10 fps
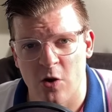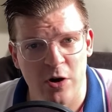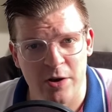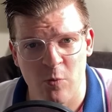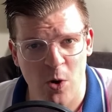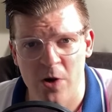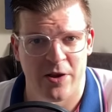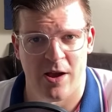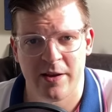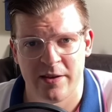a Word
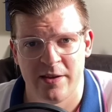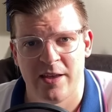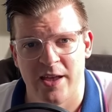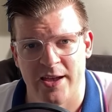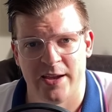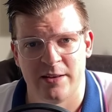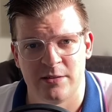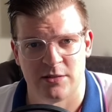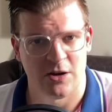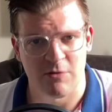doc and
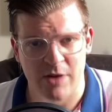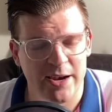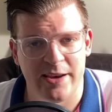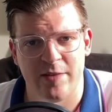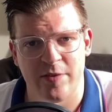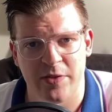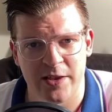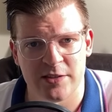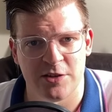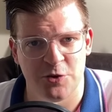start writing down the
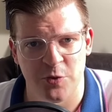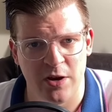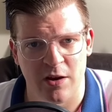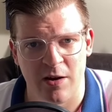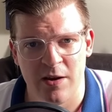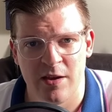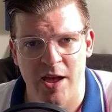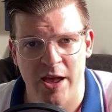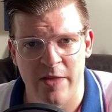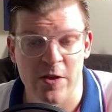things that you hear
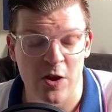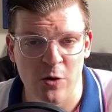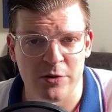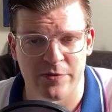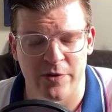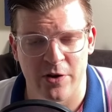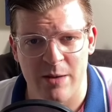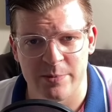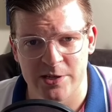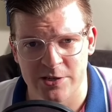and the goals for your
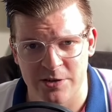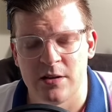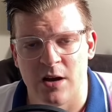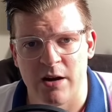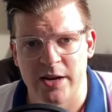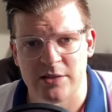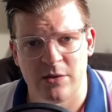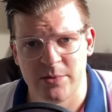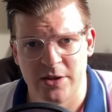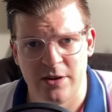composition. All right, so I'm
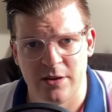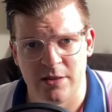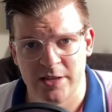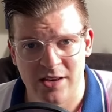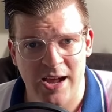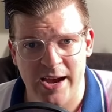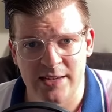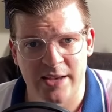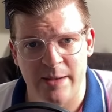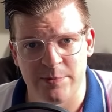just gonna listen to Ice
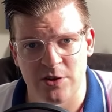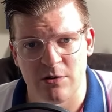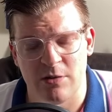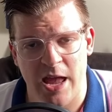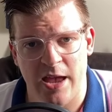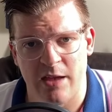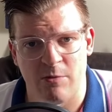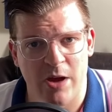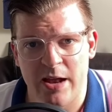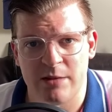Cap Zone and
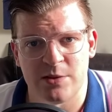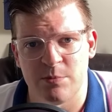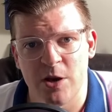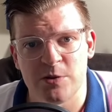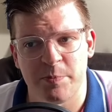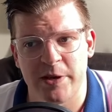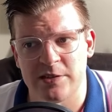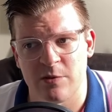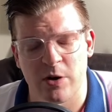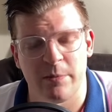write out some notes based
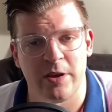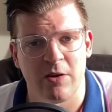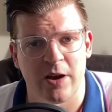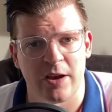on what I'm hearing.